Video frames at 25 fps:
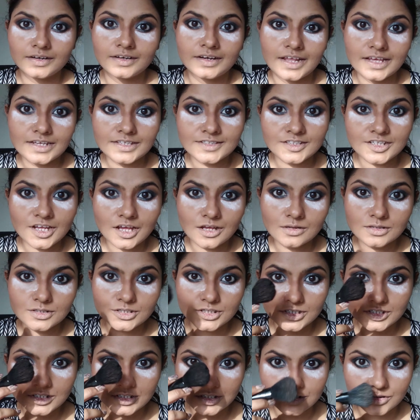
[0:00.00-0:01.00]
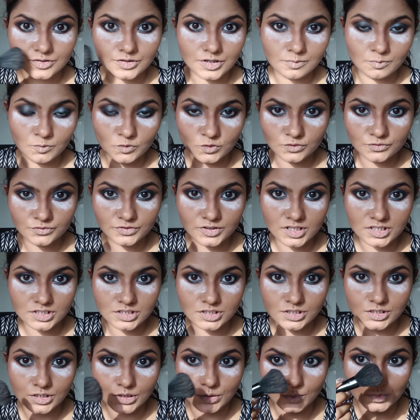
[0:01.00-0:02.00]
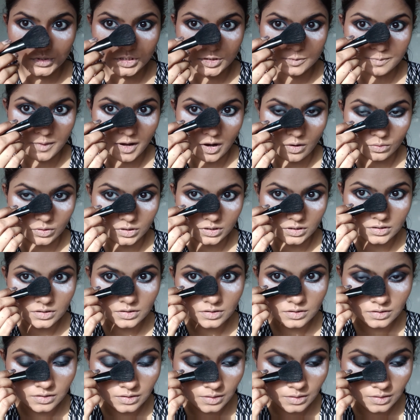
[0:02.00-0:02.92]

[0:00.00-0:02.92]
Next I'll just remove this loose powder.